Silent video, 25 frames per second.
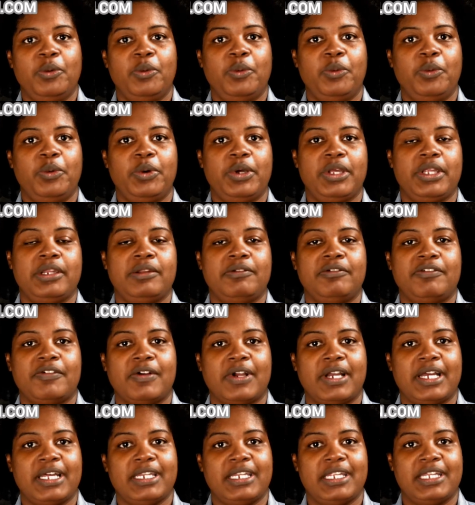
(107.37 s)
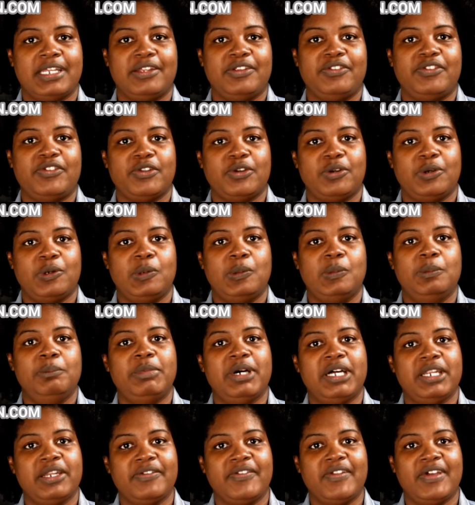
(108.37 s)
on Friday. So
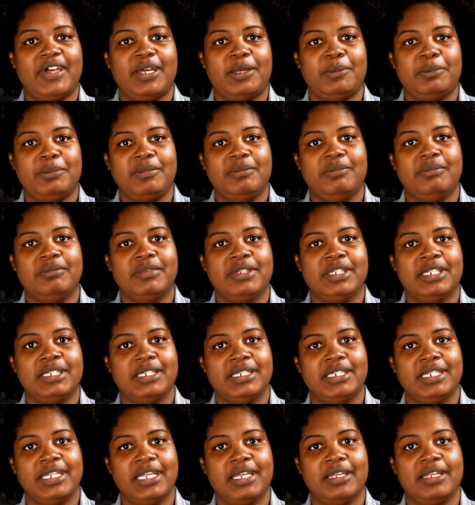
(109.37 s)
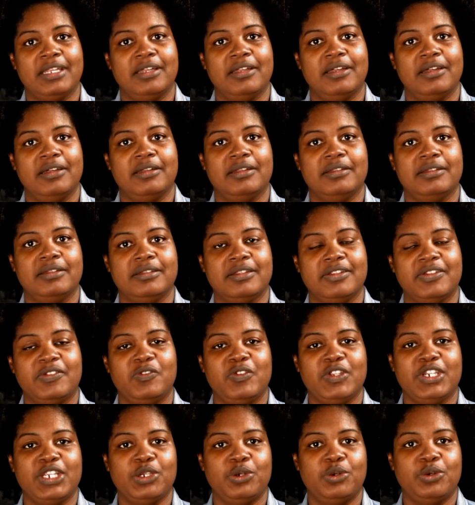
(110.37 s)
by the time that this
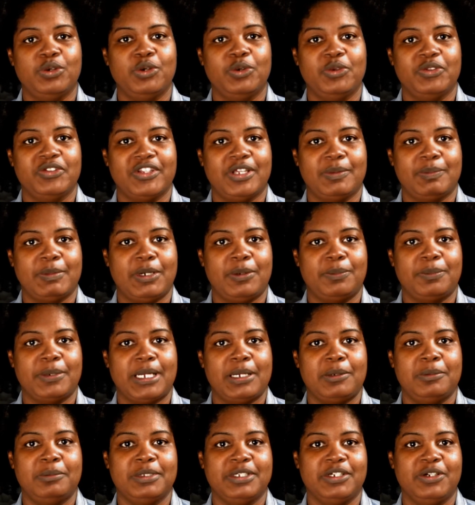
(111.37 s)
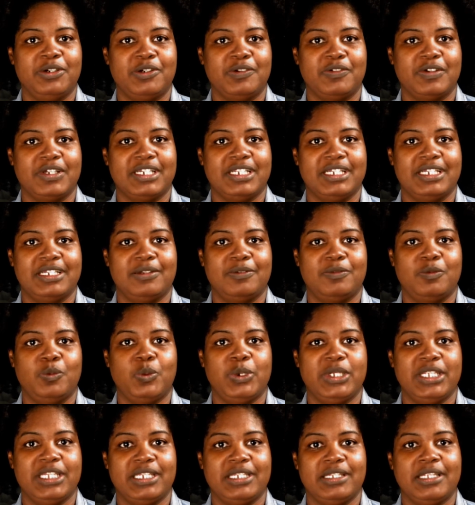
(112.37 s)
video goes up, I'll probably already have
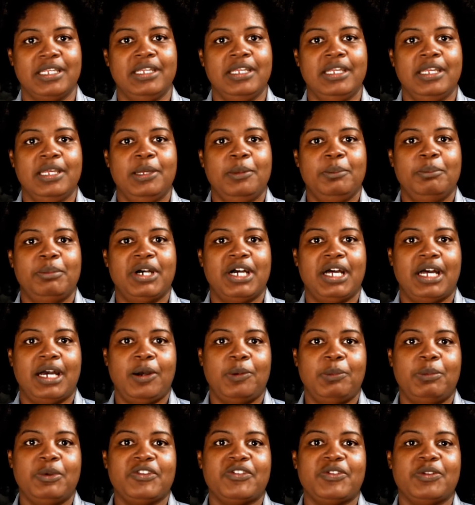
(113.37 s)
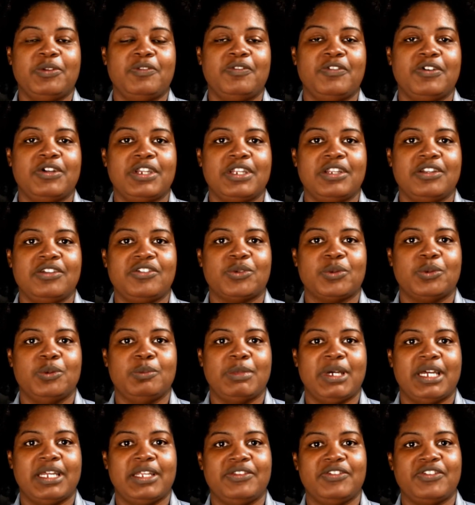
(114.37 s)
went. But I'll put some footage
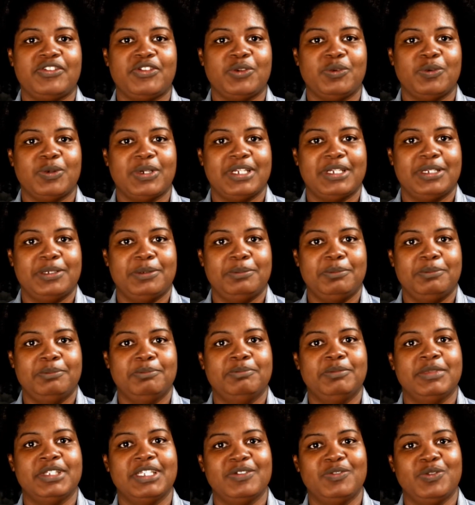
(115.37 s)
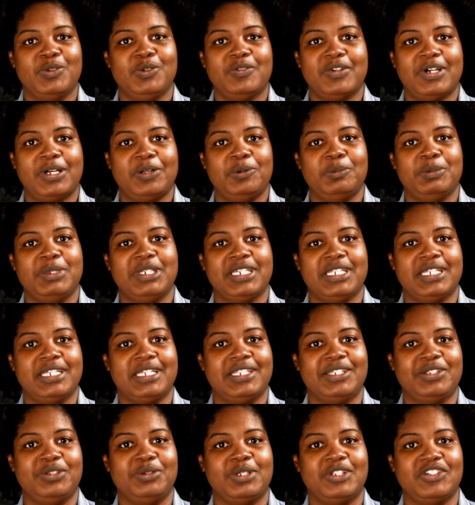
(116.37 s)
on my Instagram. If you follow me
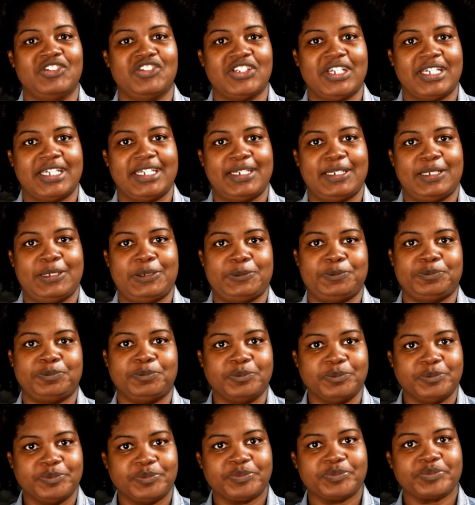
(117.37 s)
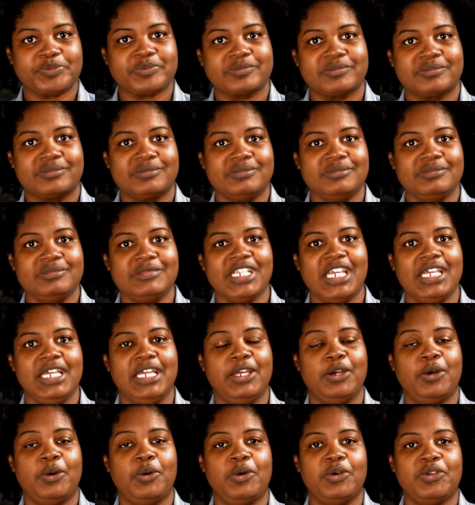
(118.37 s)
there, you can check it out.
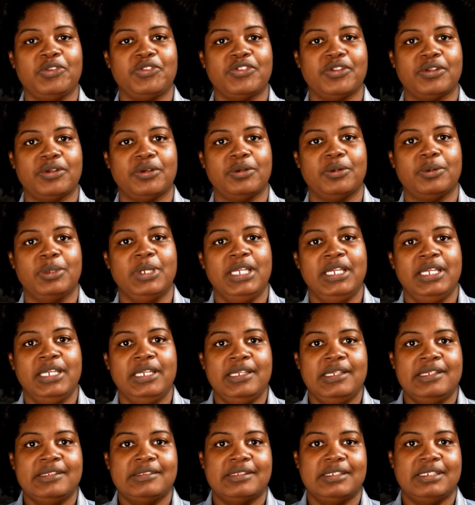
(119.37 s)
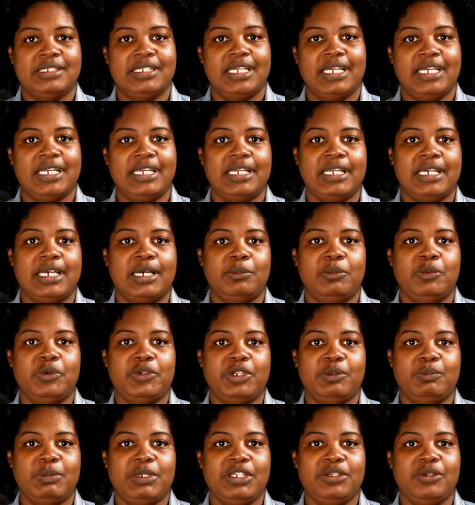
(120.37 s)
And also, today I'm
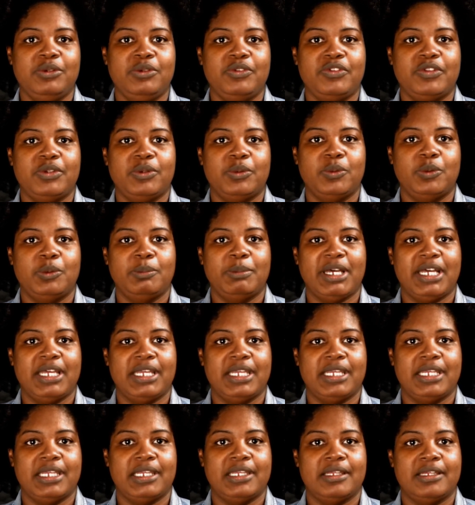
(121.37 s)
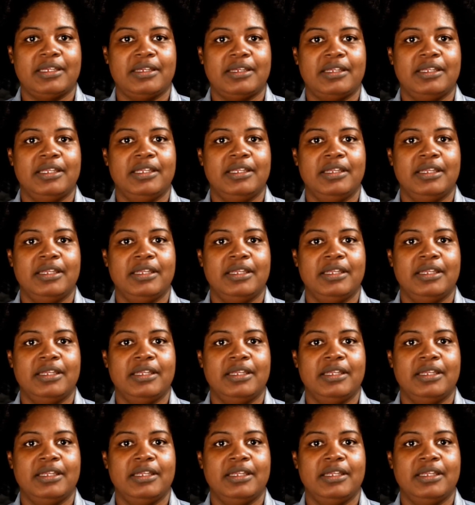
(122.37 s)
going to be using on my hair